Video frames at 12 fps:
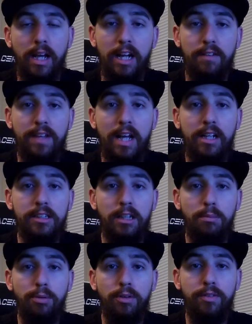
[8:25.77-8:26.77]
And if that
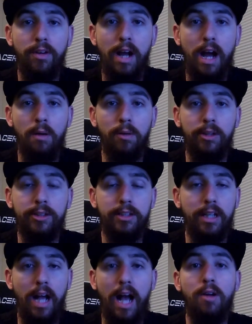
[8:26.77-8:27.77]
doesn't improve your
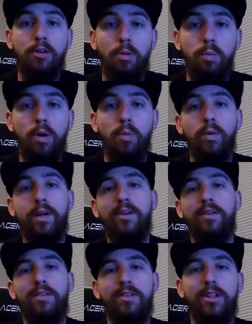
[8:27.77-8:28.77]
hours, I don't know what
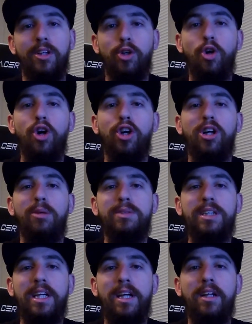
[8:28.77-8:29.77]
will. Car
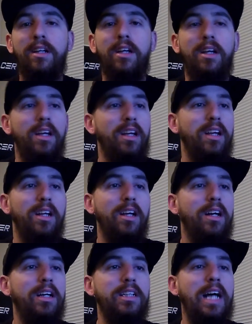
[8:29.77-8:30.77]
comes in,
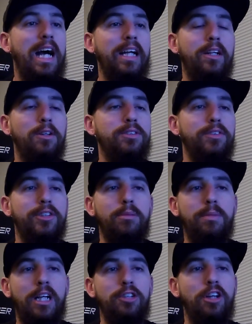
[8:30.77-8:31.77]
diagnosed for
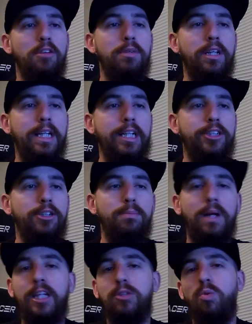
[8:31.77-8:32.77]
some kind of drivability issue,
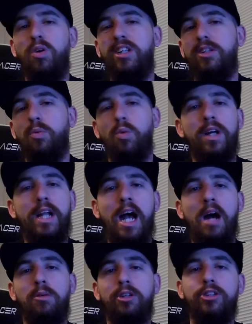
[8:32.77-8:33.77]
pays 1
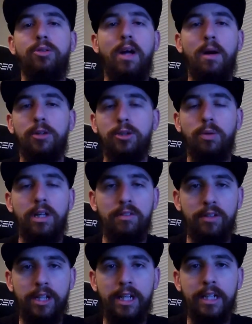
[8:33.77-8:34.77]
hour, 2 hours,
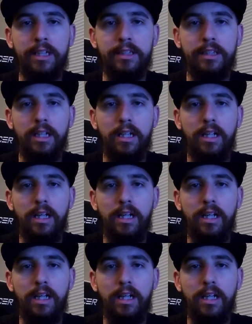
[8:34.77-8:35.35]
whatever it is.